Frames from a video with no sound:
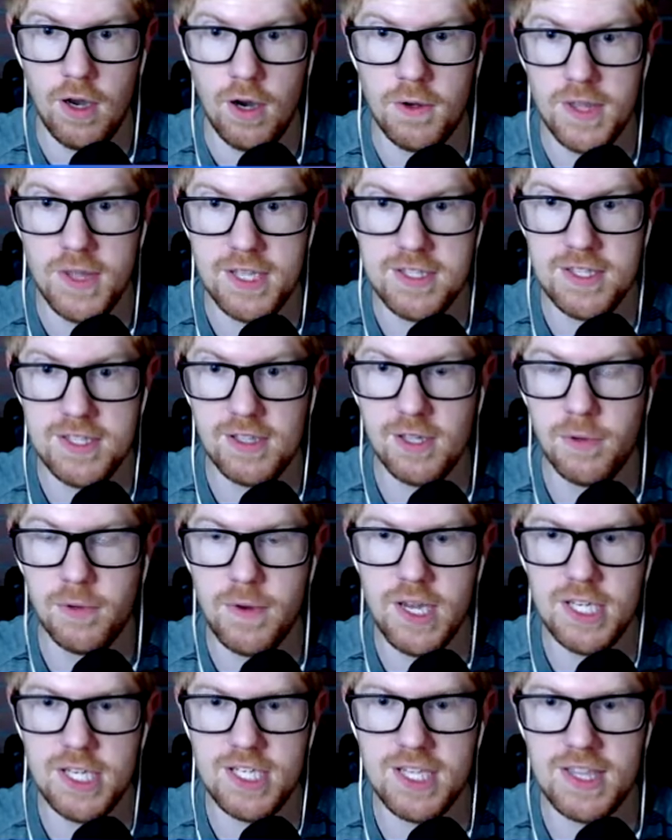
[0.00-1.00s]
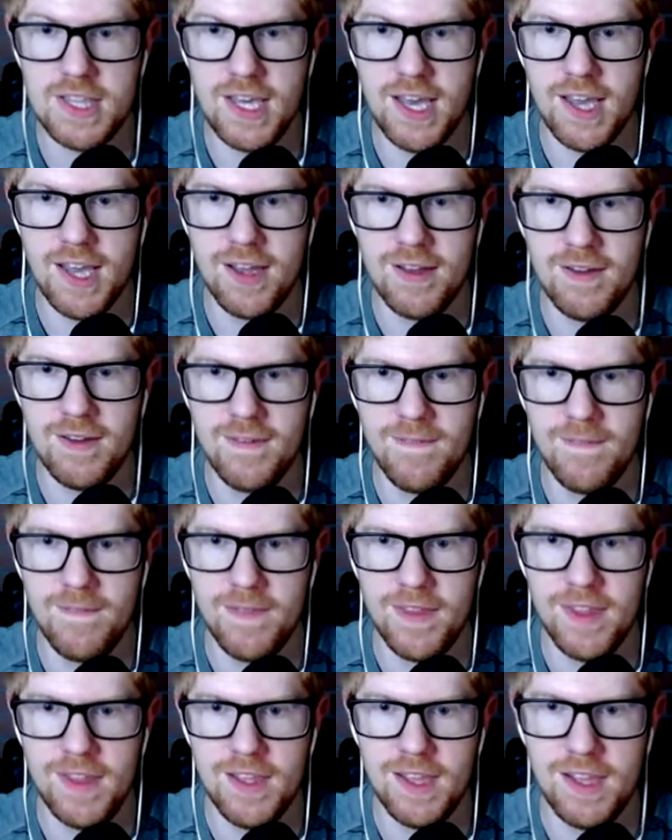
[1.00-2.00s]
Oh, that's the Luigi thing.
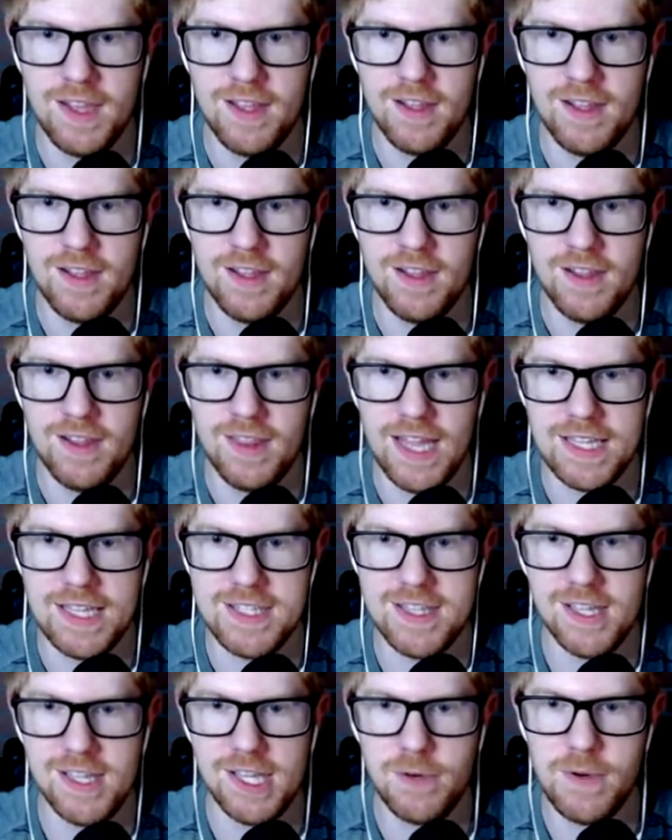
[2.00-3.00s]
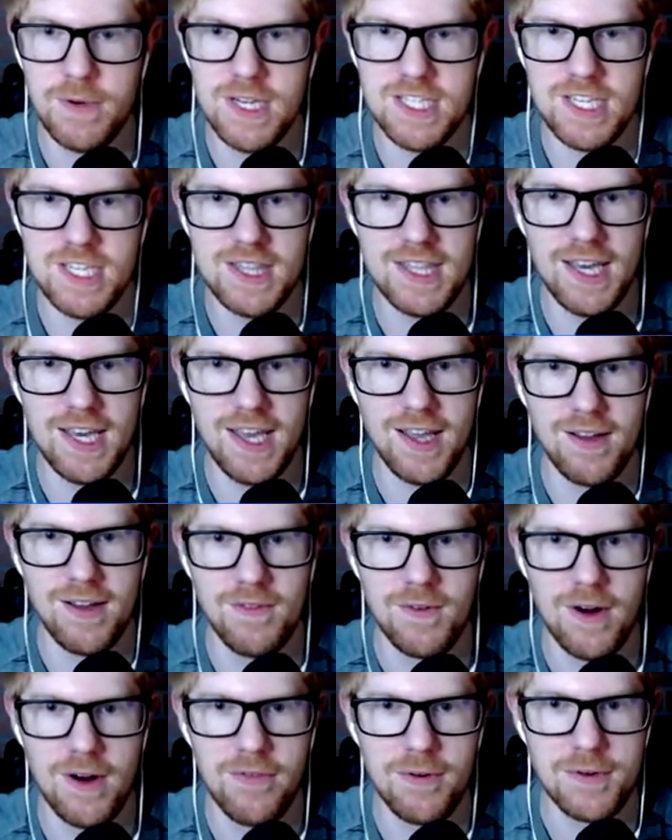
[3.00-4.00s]
That's the Luigi thing,
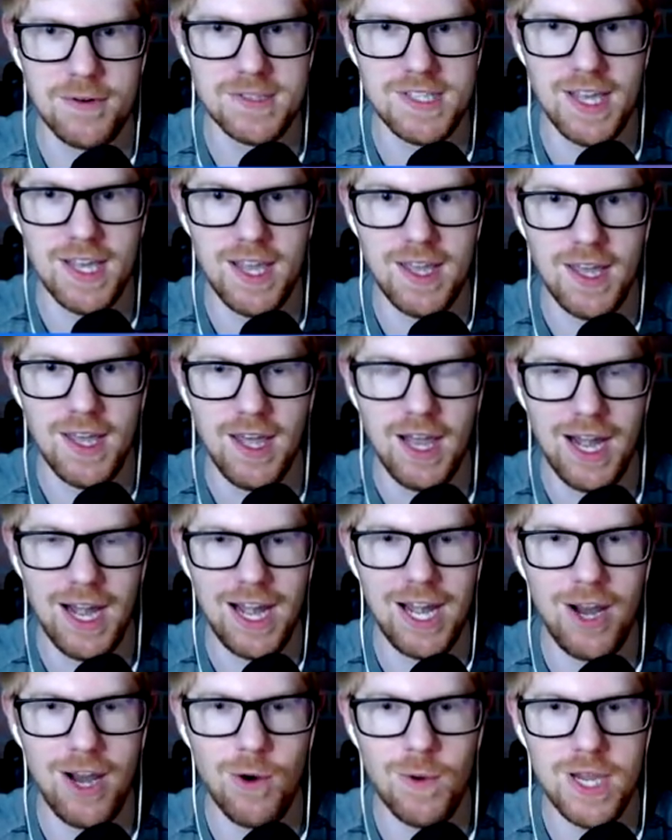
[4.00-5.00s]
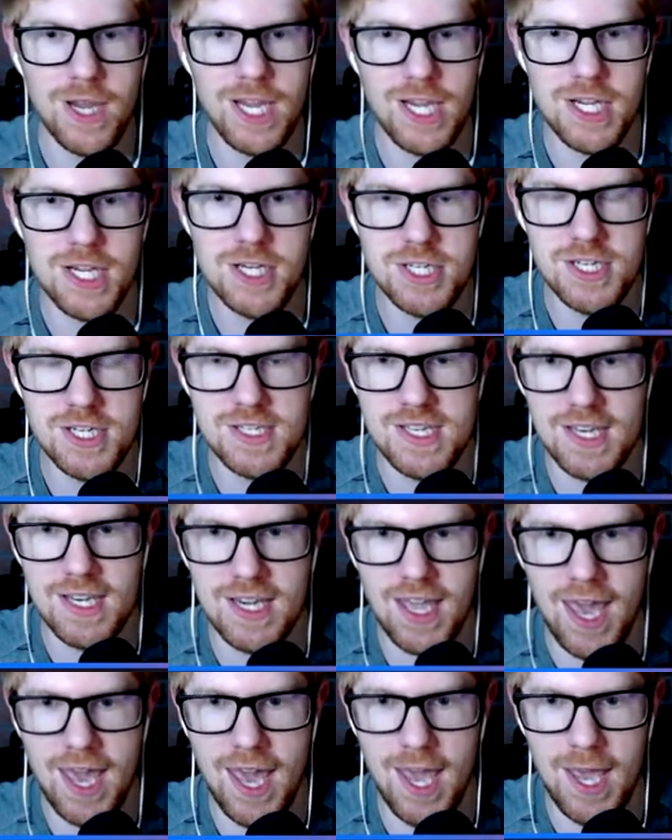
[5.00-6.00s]
where everyone was like, Luigi's
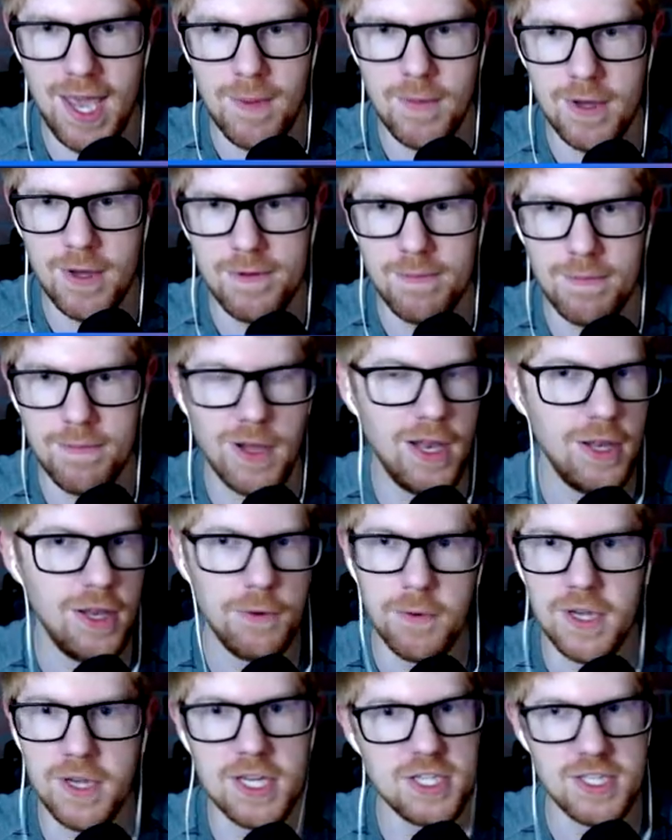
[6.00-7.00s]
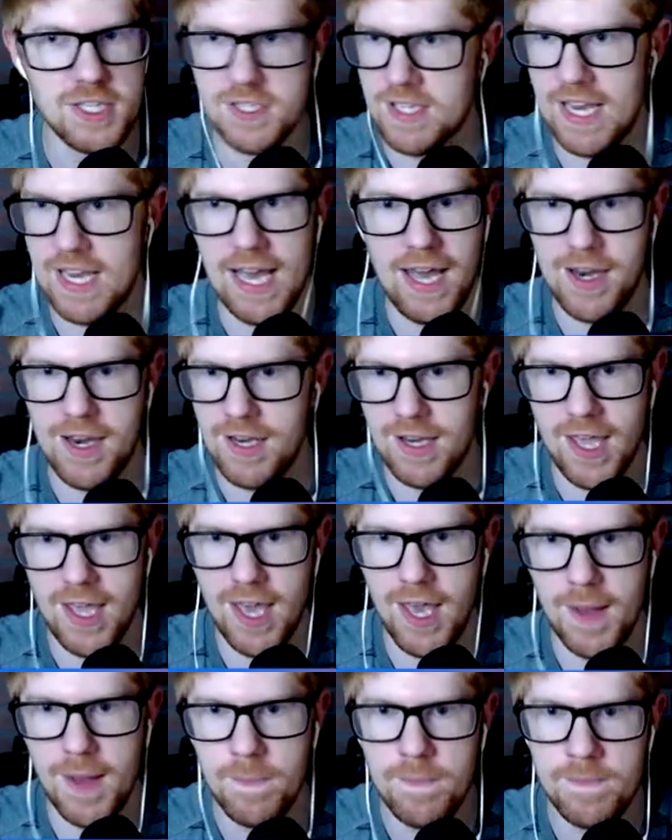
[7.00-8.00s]
in game, but Luigi's not in
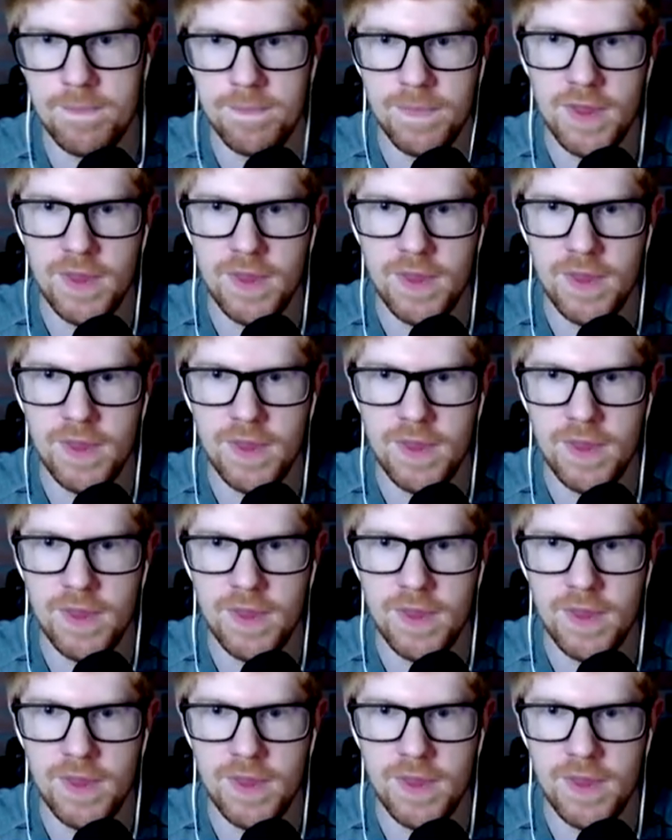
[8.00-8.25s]
game.